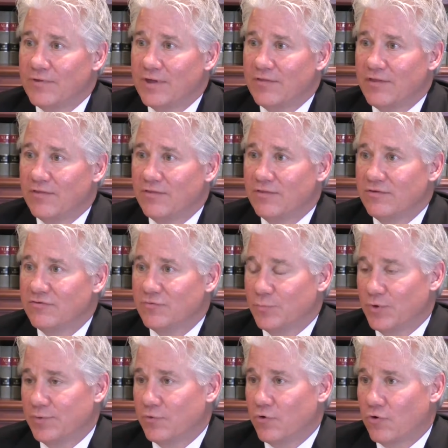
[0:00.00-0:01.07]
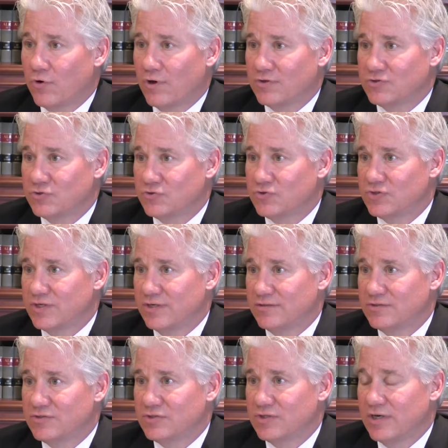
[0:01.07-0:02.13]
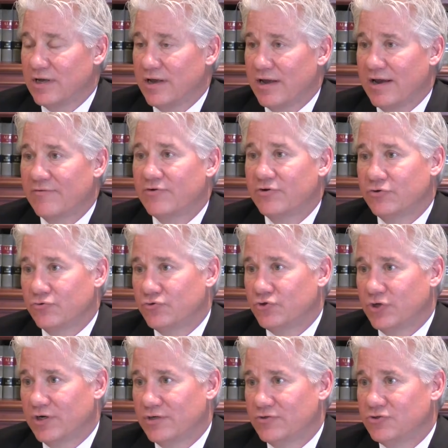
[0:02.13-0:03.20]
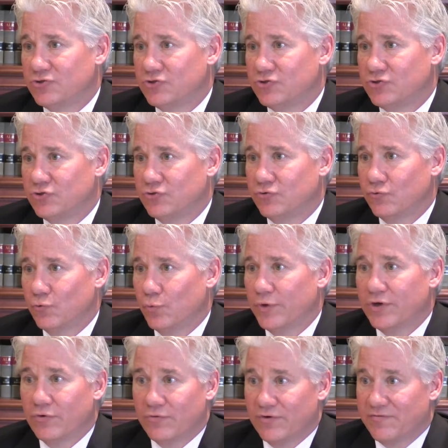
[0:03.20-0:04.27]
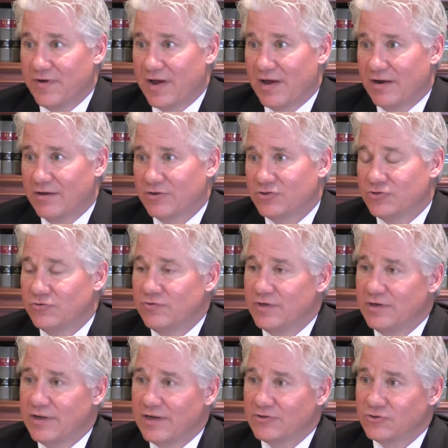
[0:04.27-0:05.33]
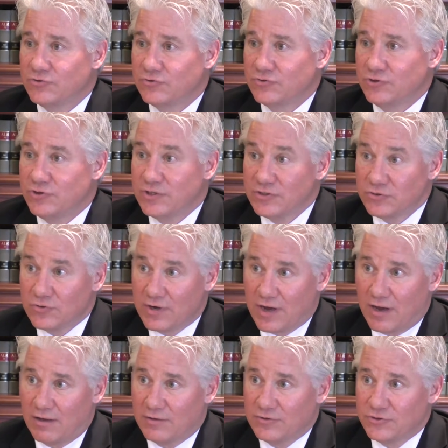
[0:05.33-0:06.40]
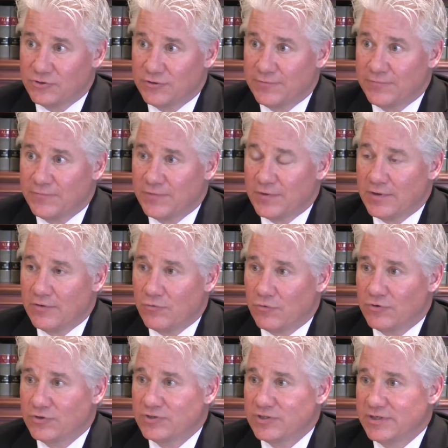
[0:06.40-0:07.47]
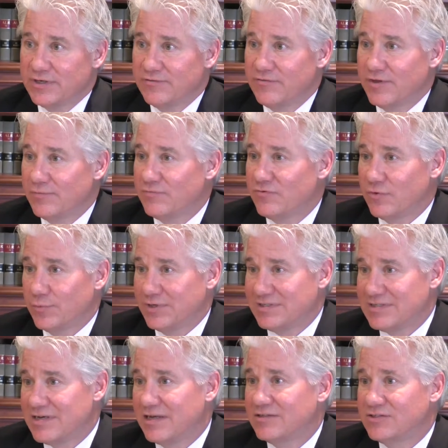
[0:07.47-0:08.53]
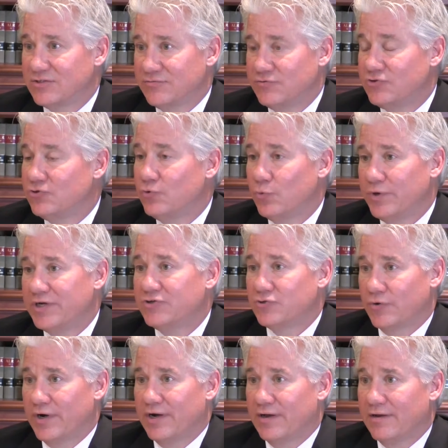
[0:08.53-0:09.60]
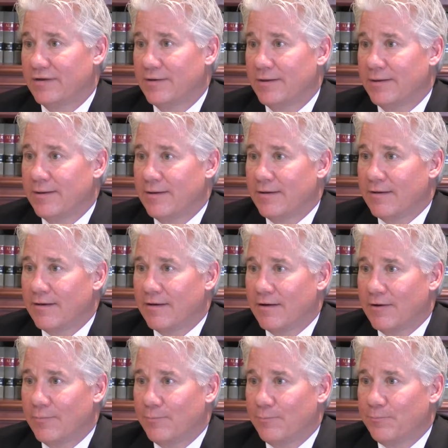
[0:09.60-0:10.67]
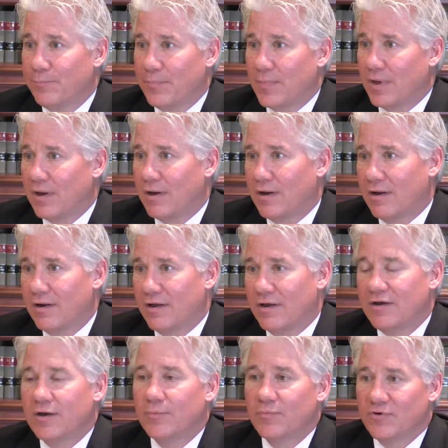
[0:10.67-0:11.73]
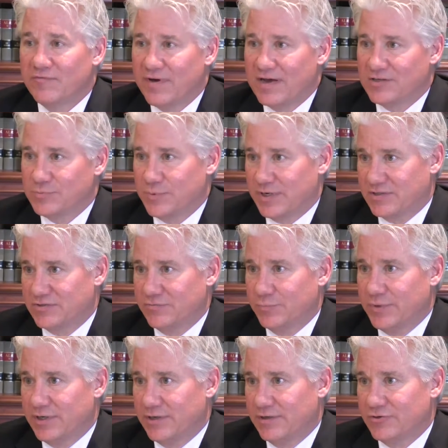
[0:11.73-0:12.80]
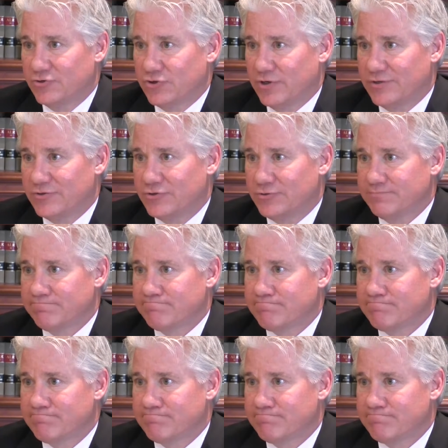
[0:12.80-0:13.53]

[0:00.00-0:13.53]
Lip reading: And then the Supreme Court also sends every new judge to Reno, Nevada, to the National Judicial College in order to give them some intensive 2-week training on a number of aspects of being a judge.